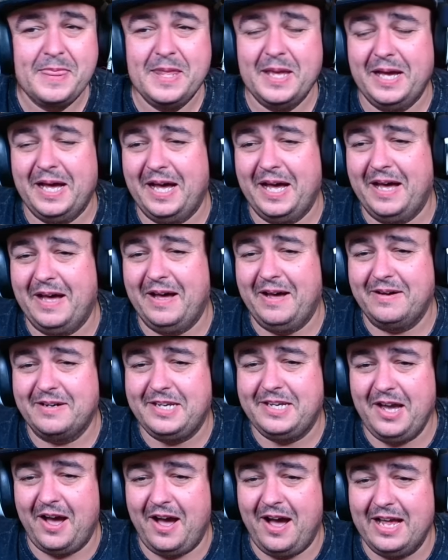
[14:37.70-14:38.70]
Oh
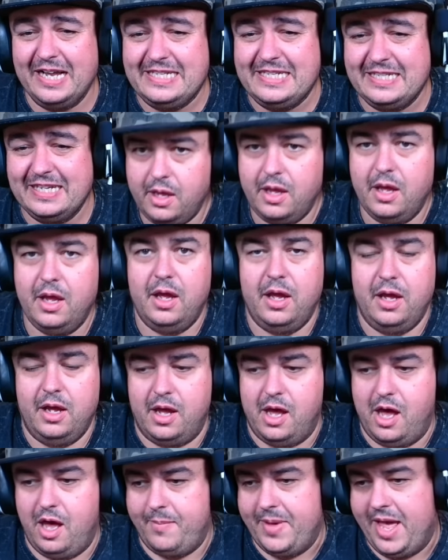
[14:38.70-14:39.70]
god.
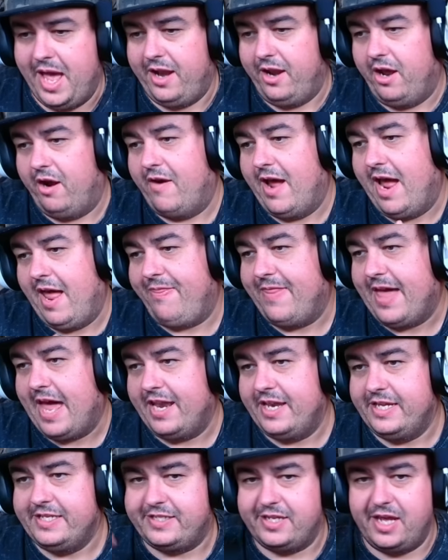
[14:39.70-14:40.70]
Oh man, alright,
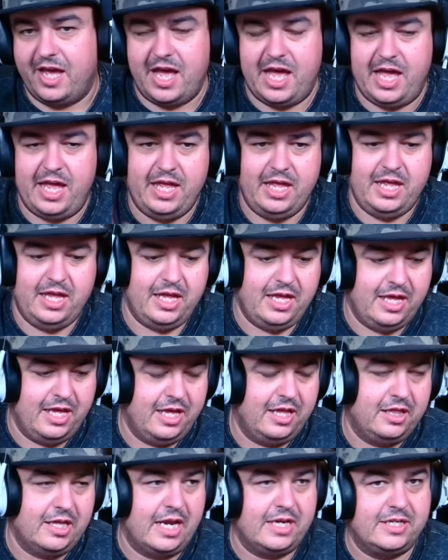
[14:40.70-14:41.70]
that is all
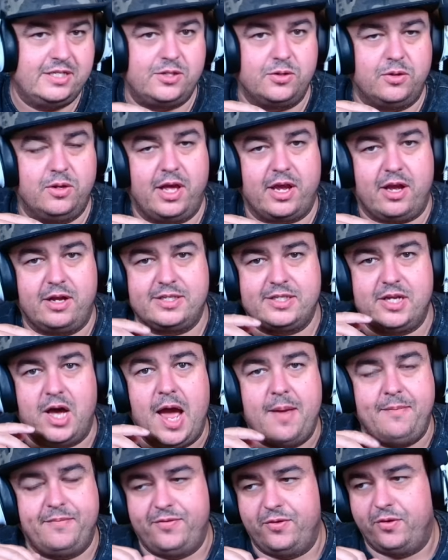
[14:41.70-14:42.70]
I got
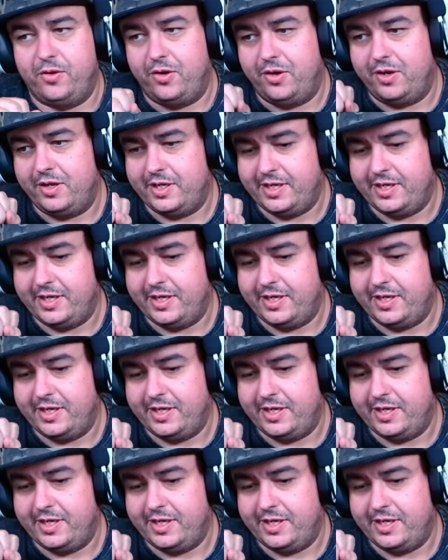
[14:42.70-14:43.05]
time for